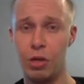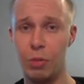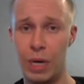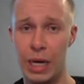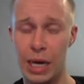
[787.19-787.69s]

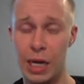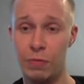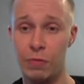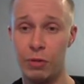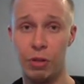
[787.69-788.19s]
on my ass
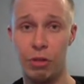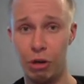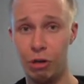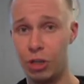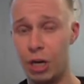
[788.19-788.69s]
for the
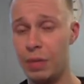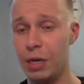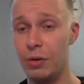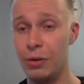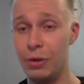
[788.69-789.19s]
3rd time in
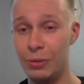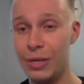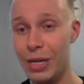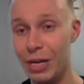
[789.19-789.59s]
a row